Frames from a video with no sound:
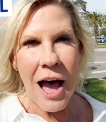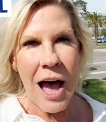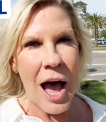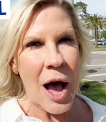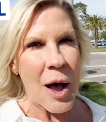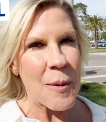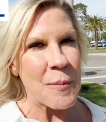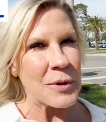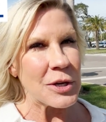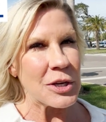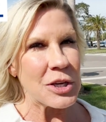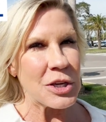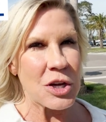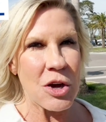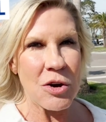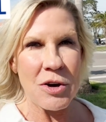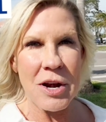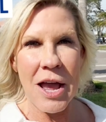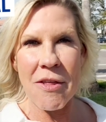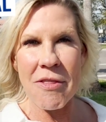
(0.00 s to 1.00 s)
You
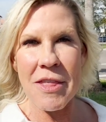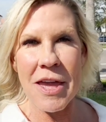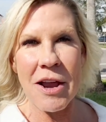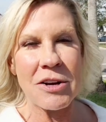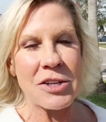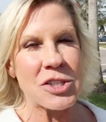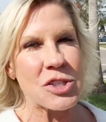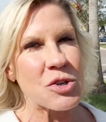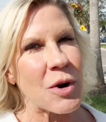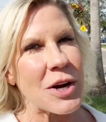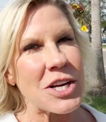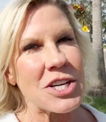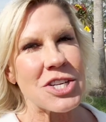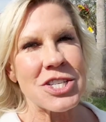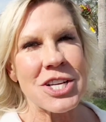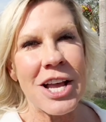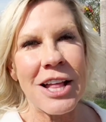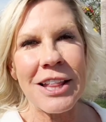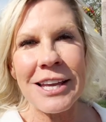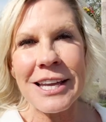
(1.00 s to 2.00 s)
go down there, it's great
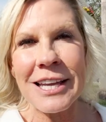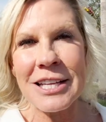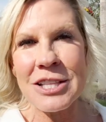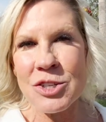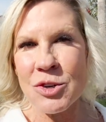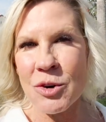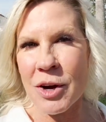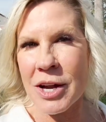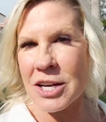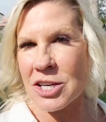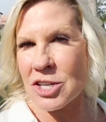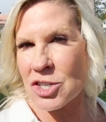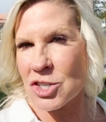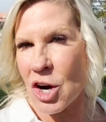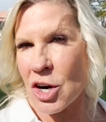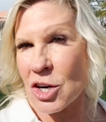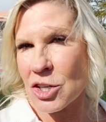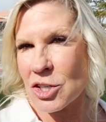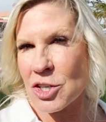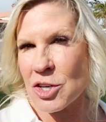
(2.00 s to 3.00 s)
shelling, it's great
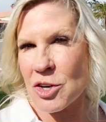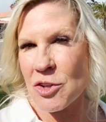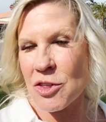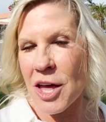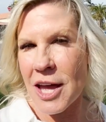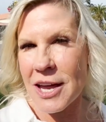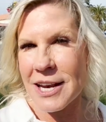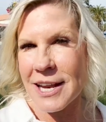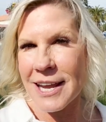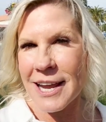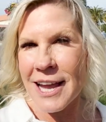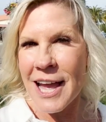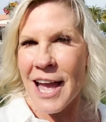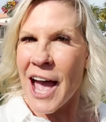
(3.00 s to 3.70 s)
shark tooth hunting,